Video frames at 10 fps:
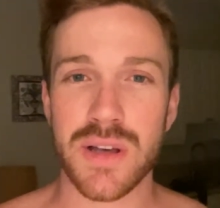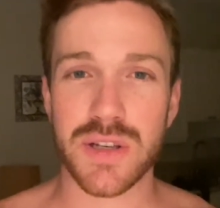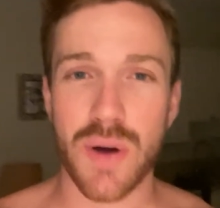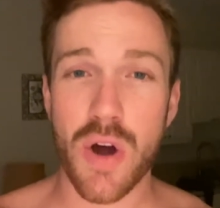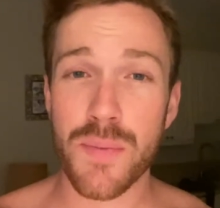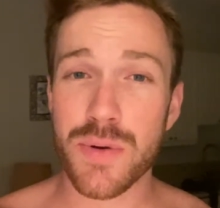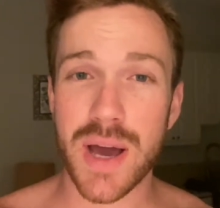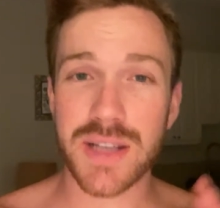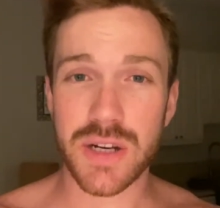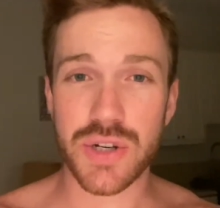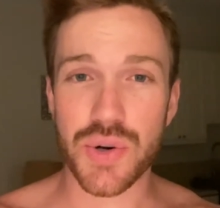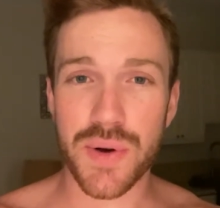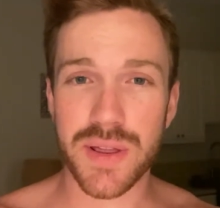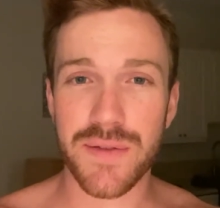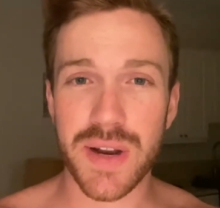So I hope you guys
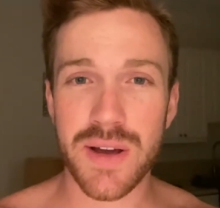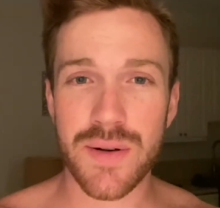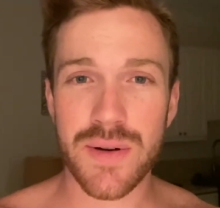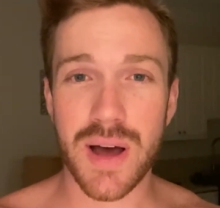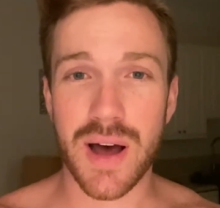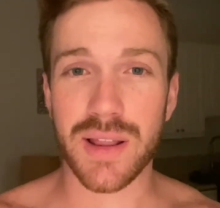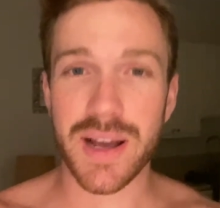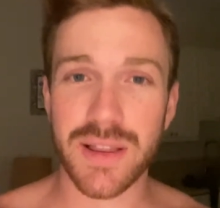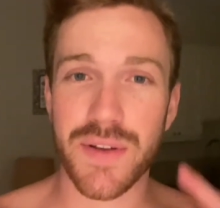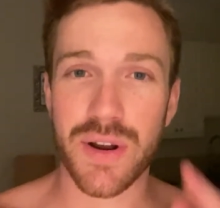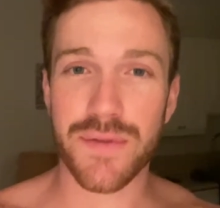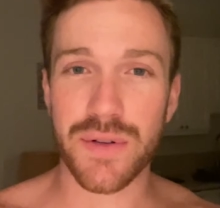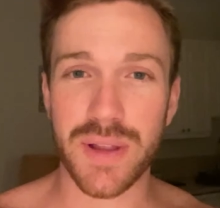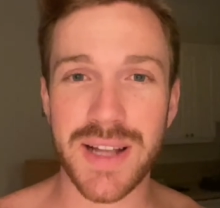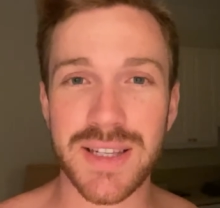enjoyed the video. Like the video if
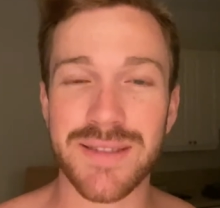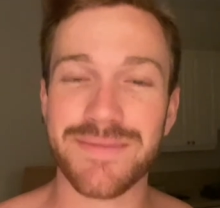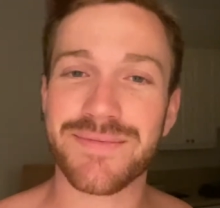you liked it.